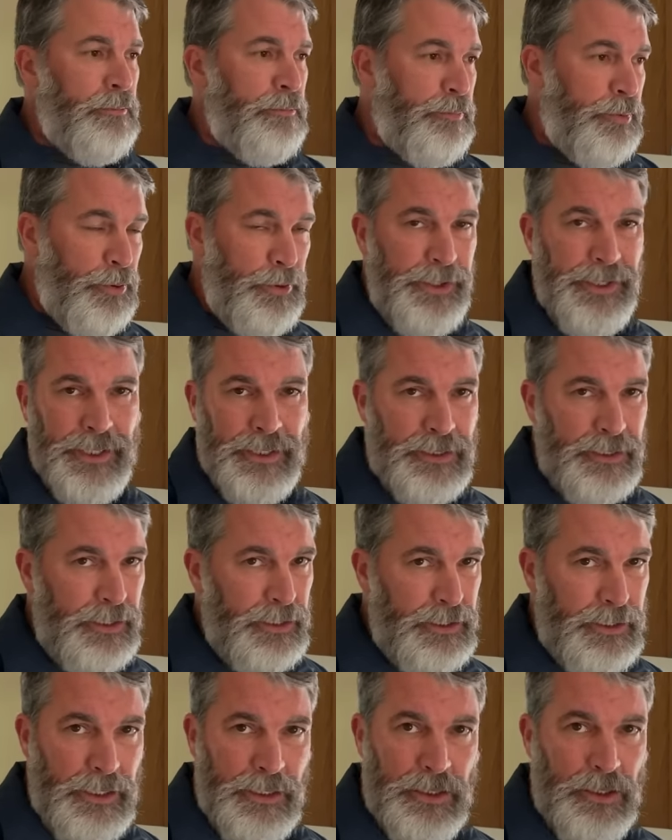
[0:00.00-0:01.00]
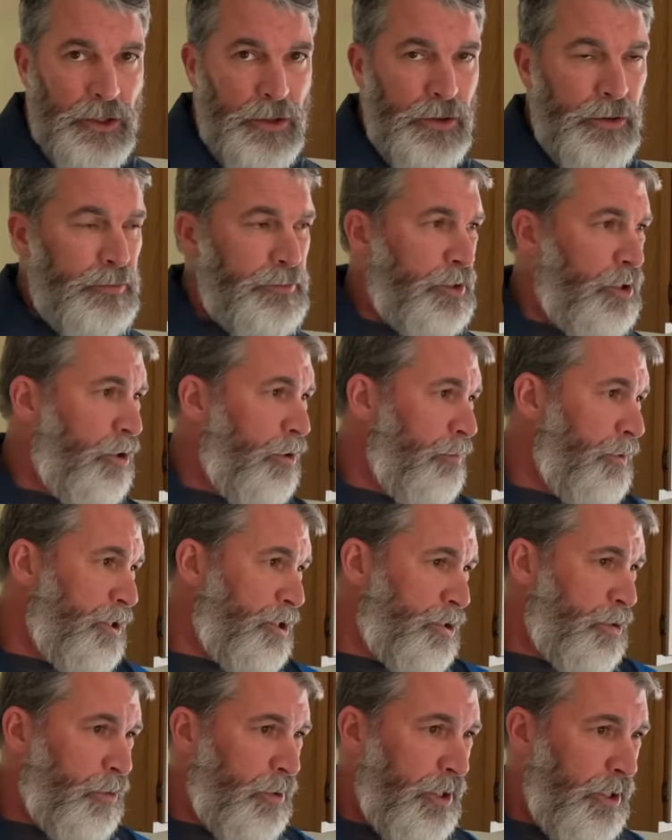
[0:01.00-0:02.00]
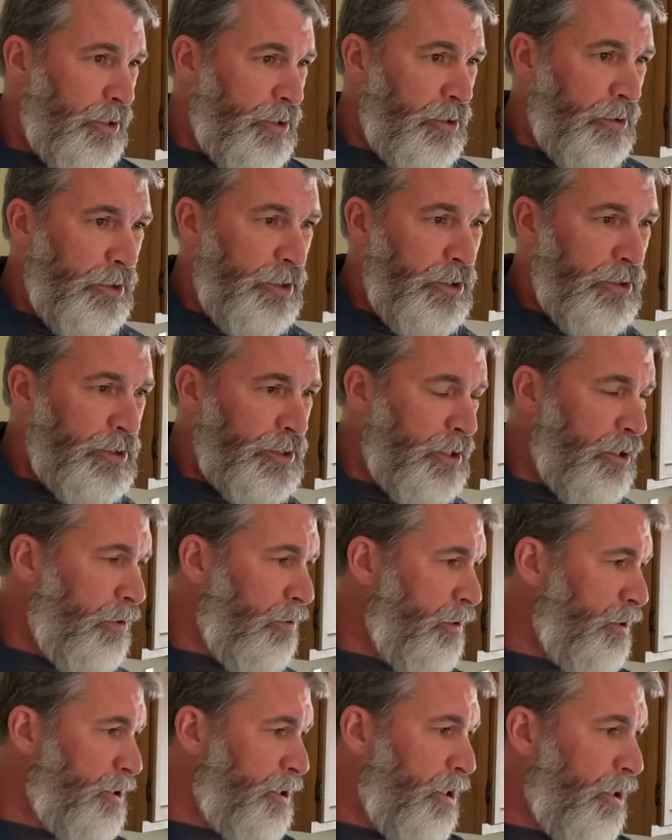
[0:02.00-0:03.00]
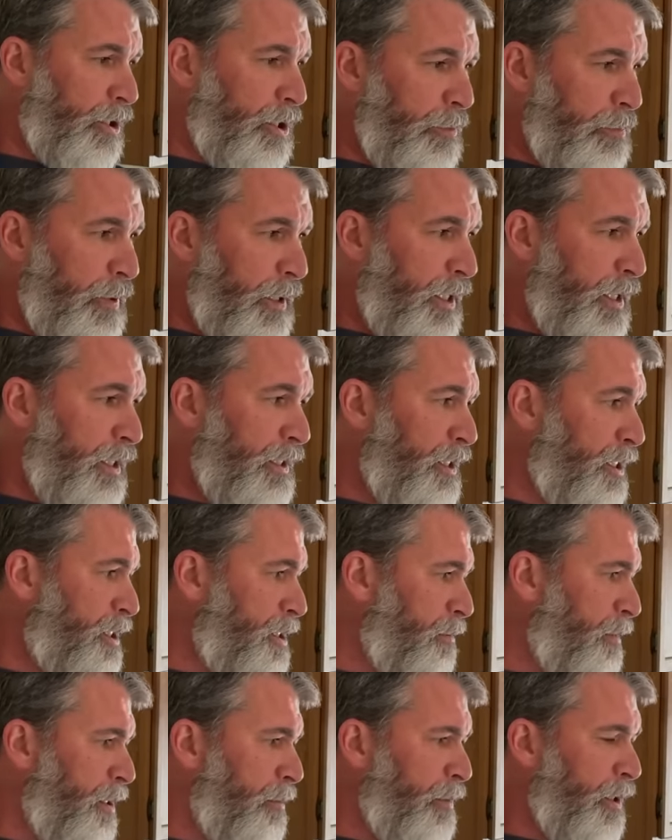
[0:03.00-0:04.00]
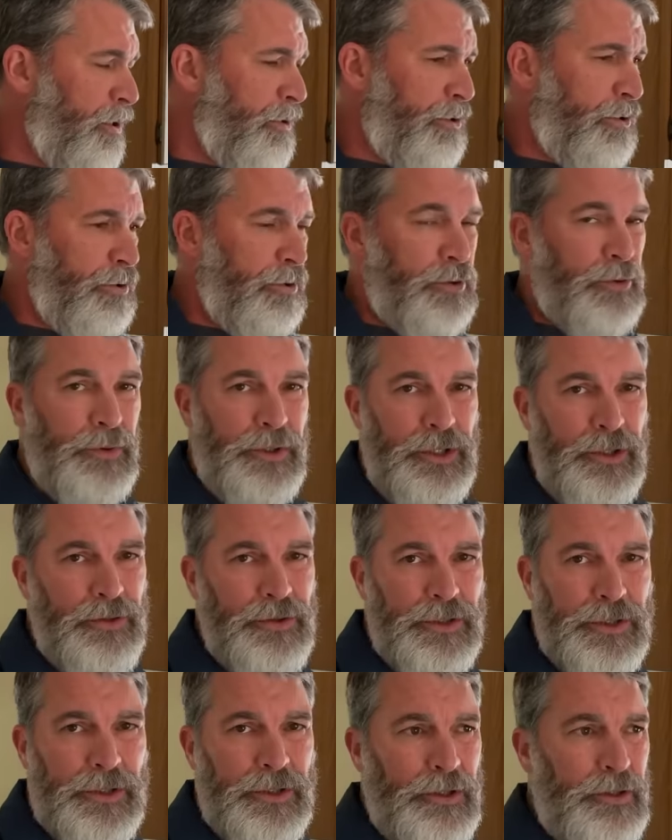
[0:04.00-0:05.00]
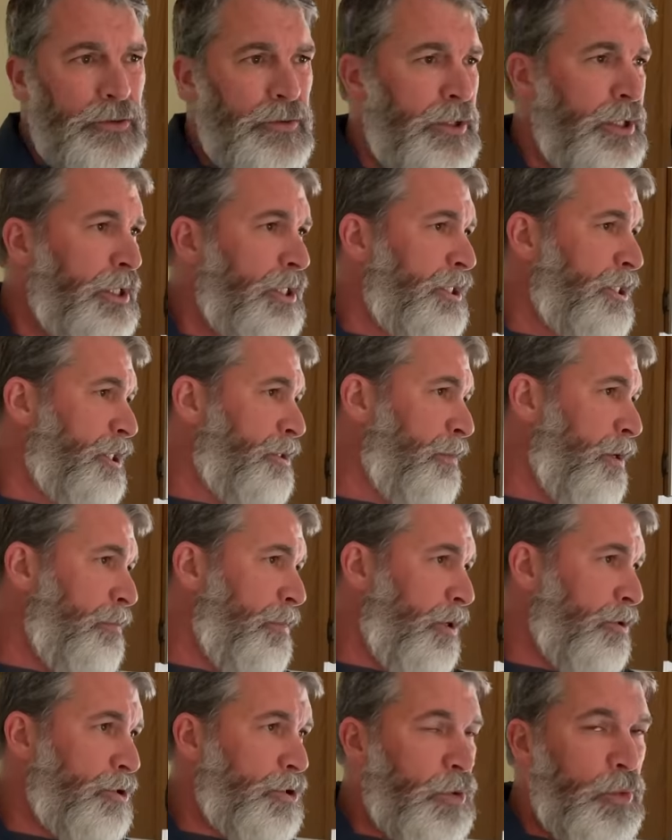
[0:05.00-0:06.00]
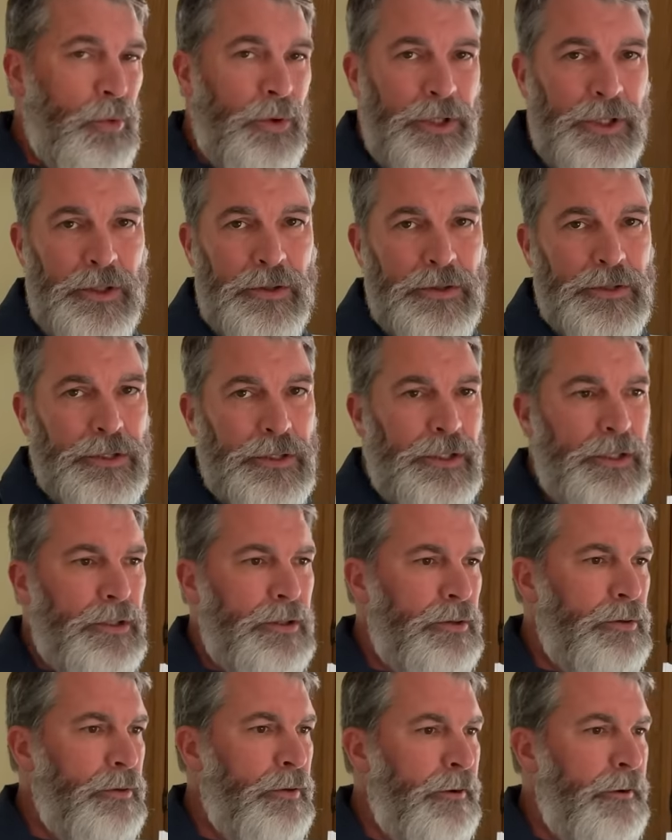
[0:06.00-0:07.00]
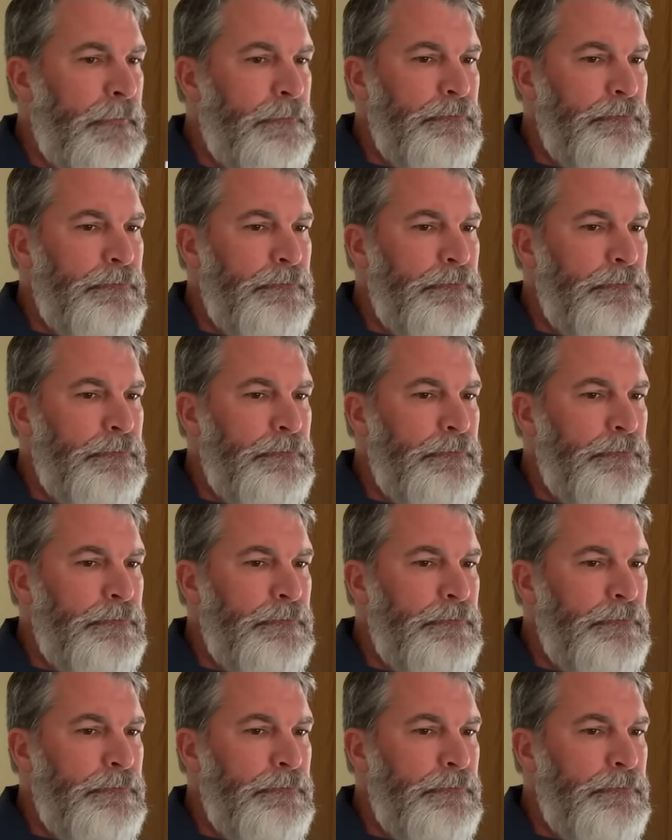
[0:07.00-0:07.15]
pre-existing homes, a home that's 20, 30 years old, it's occupied, that somebody bought 2 or 3 years ago, somebody bought 20 years ago.